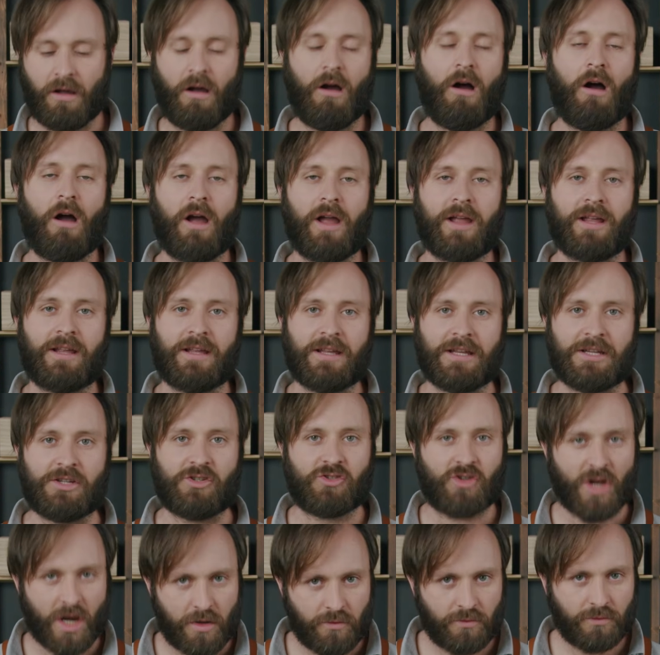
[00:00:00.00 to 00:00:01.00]
I,
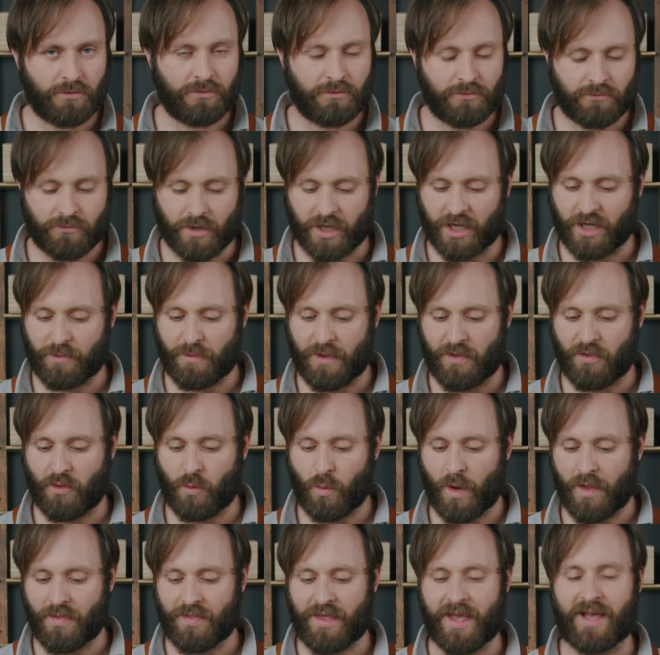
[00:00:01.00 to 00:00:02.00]
in general, recommend the
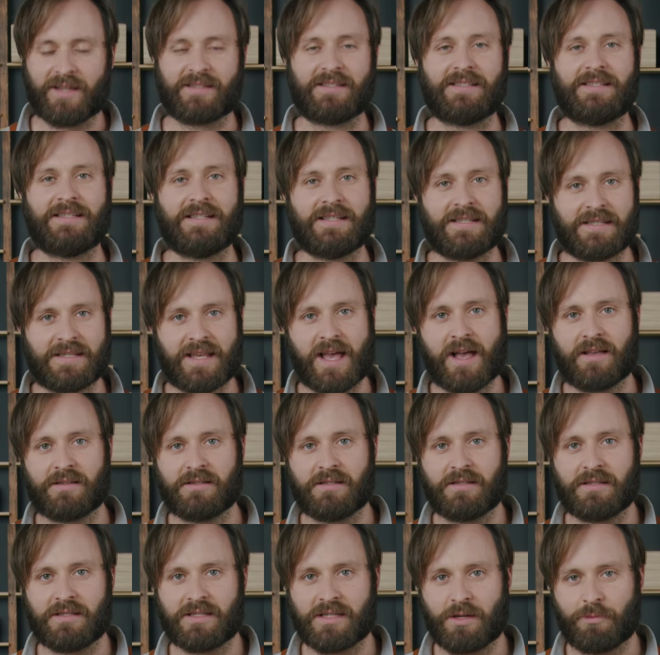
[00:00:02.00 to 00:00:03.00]

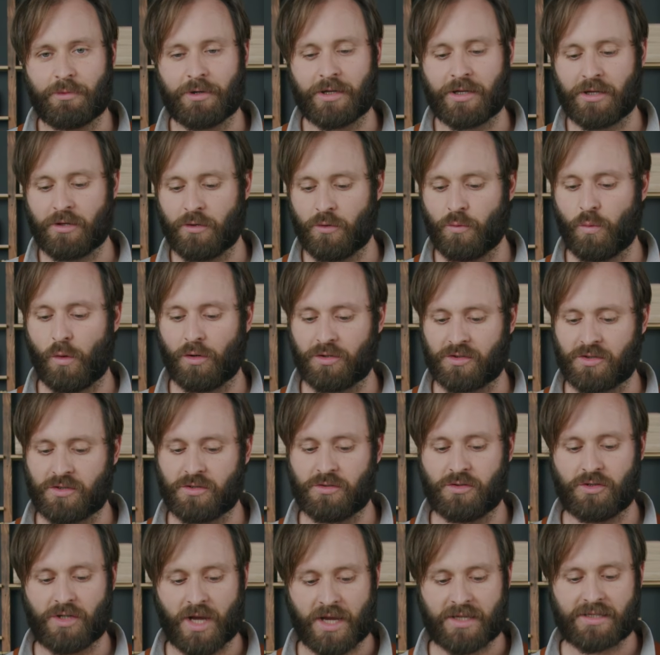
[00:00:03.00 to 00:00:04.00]
1000-6000 to somebody who wants
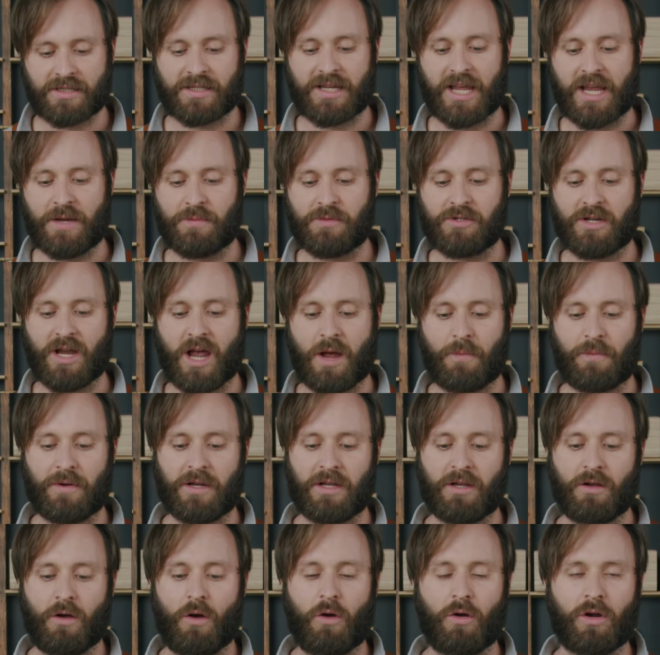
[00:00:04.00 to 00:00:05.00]
to just keep
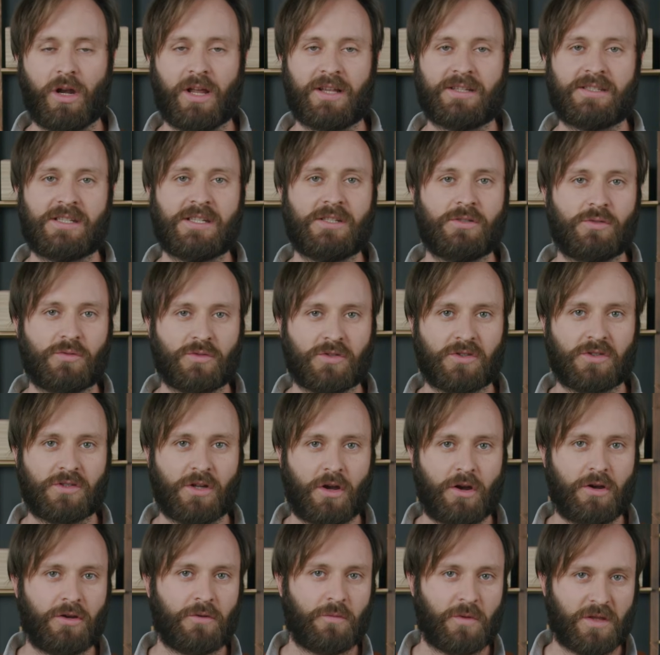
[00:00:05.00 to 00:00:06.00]
sharpening on a single
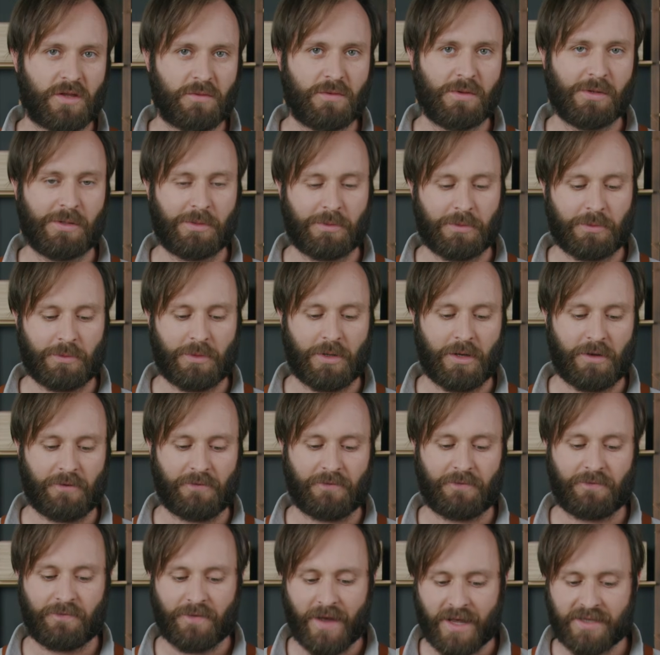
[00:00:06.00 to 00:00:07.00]
stone with a minimum of
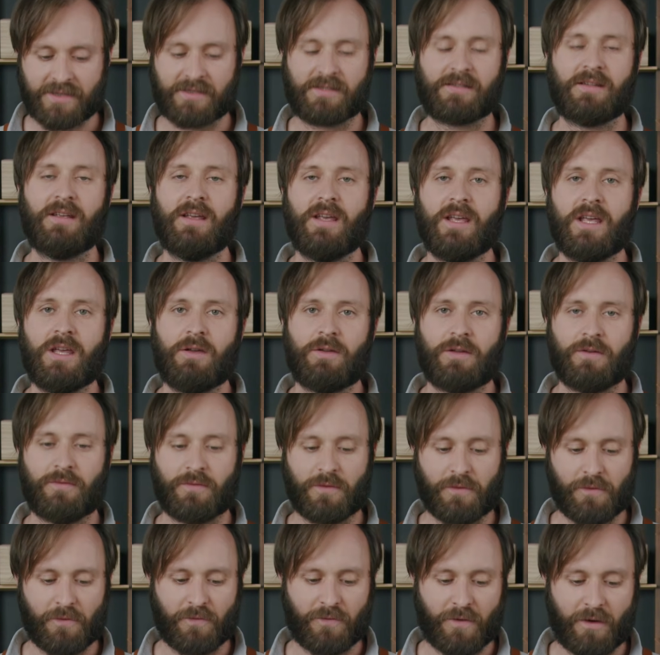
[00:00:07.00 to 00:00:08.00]
fuss, give
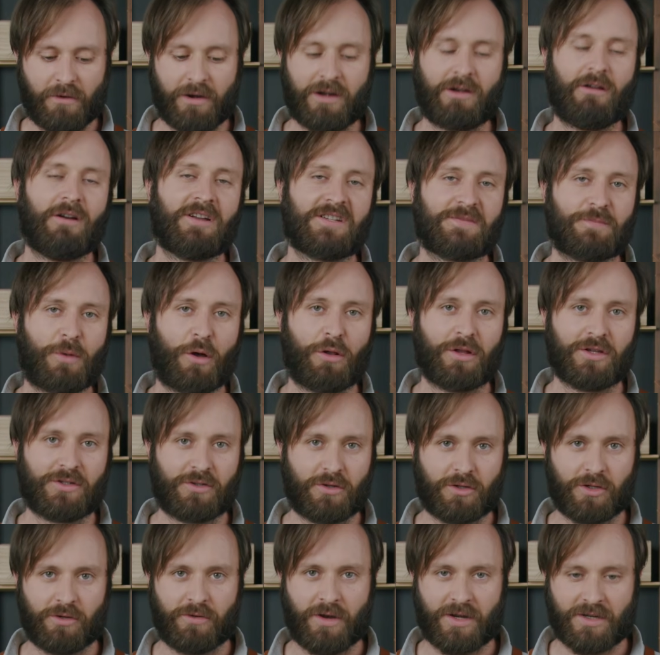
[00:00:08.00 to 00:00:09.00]
you a very nice polish
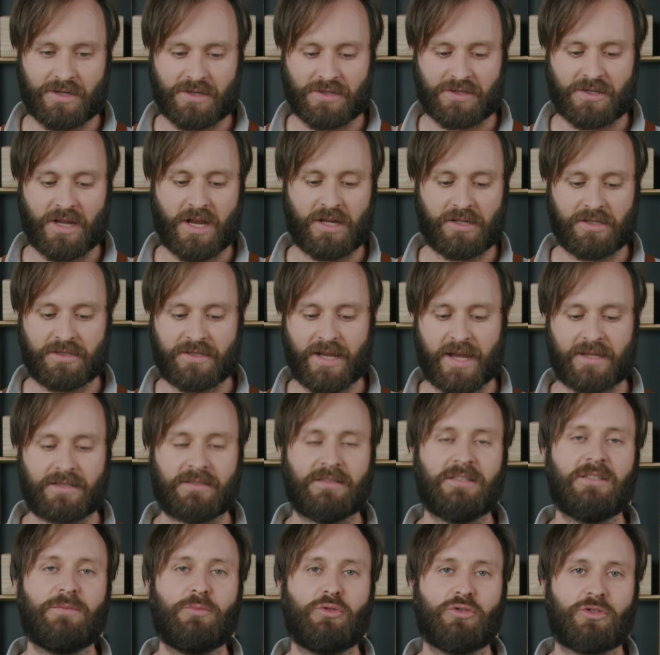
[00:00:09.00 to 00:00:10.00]
on your edges and just takes
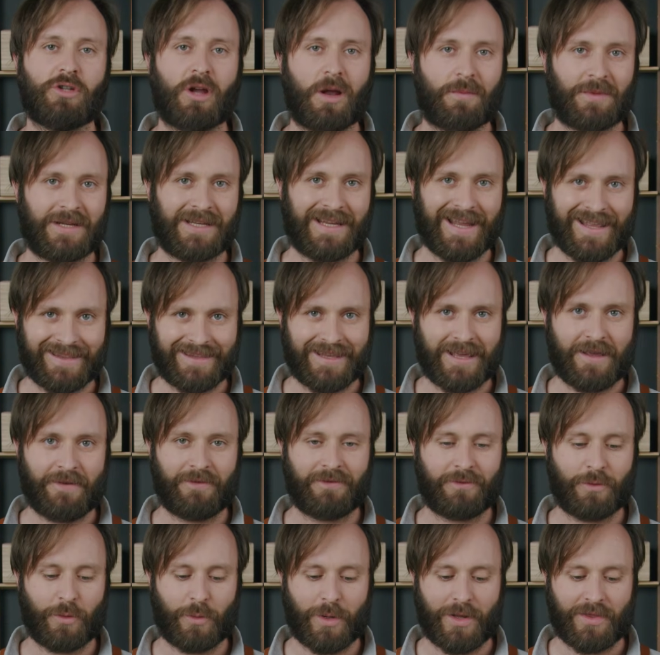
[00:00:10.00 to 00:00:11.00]
a little more time to get there
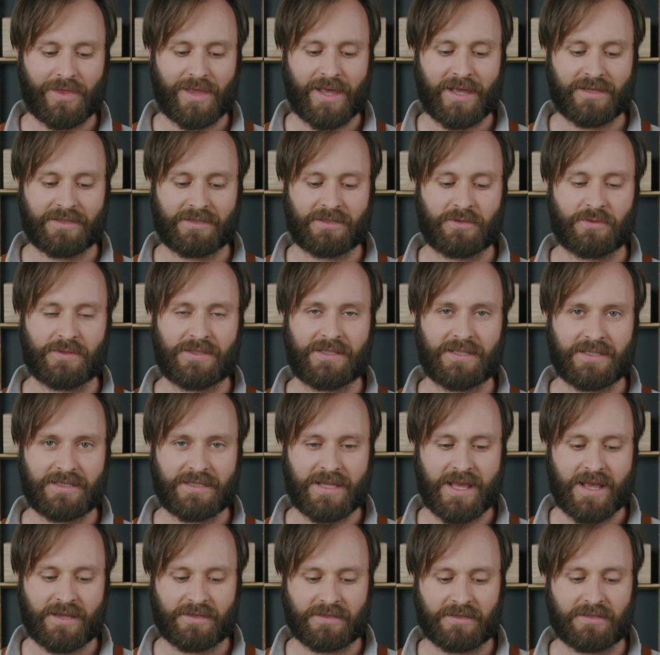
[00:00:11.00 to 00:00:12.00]
from a 1000 to a
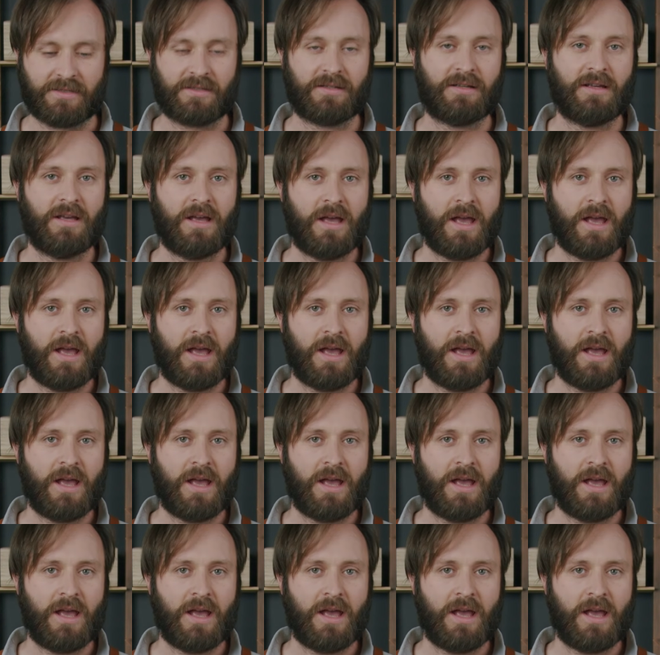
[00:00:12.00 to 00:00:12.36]
6000.